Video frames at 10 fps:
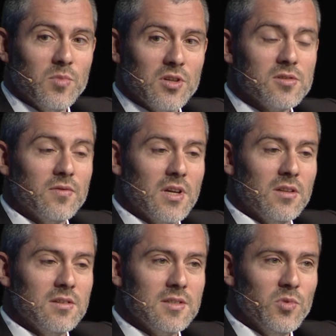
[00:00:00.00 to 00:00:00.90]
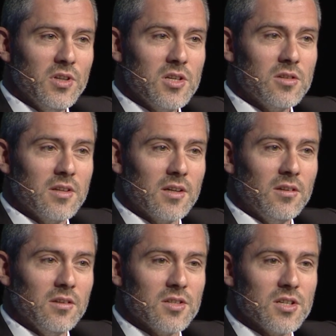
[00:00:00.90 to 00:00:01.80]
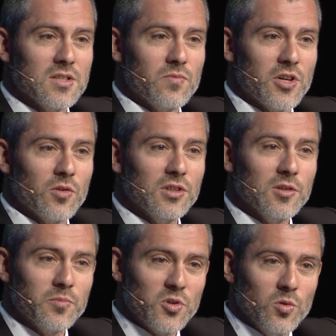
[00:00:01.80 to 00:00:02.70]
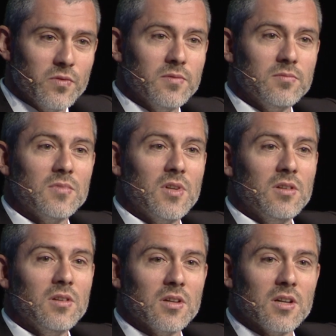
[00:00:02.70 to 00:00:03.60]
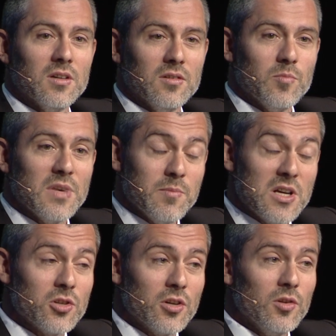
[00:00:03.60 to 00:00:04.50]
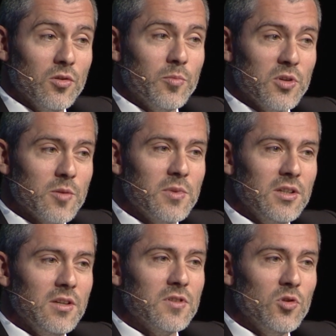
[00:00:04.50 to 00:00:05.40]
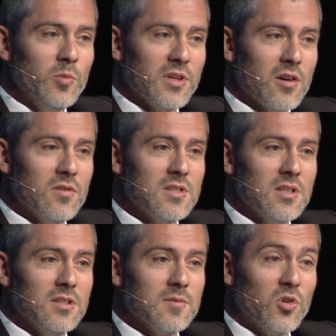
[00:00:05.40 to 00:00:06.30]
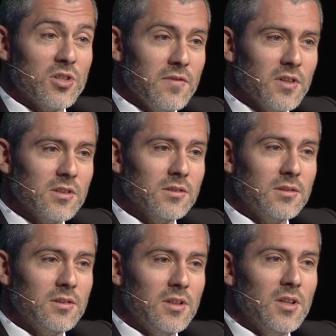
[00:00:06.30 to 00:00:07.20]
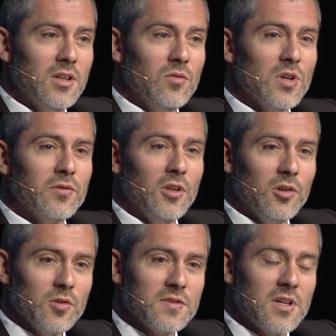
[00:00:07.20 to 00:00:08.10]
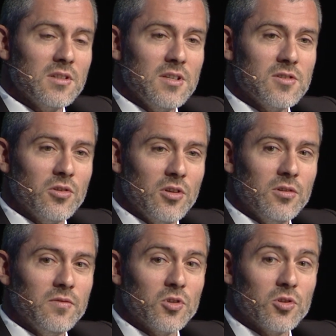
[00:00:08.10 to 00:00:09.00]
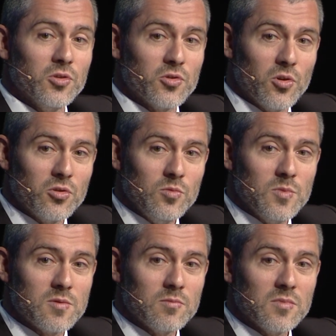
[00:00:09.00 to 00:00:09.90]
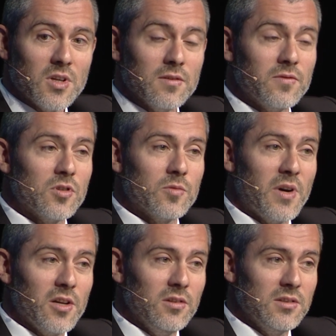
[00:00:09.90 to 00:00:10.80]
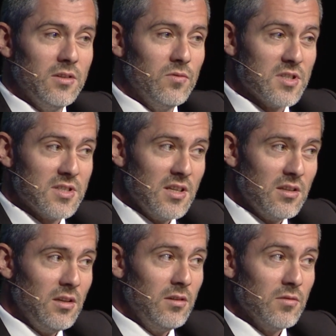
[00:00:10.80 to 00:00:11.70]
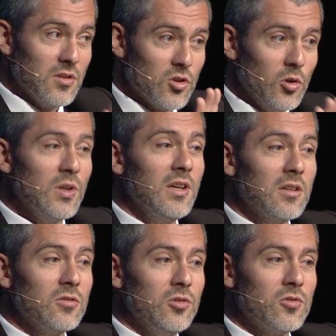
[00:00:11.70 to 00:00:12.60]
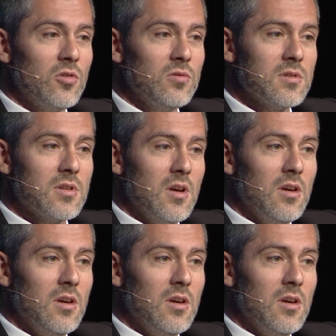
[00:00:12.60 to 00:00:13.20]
because of that, the simulation technology is where you could improve and measure possibility of human errors is more difficult. We have a lot of studies going on for control rooms and for piloting, with sitting and looking at controls,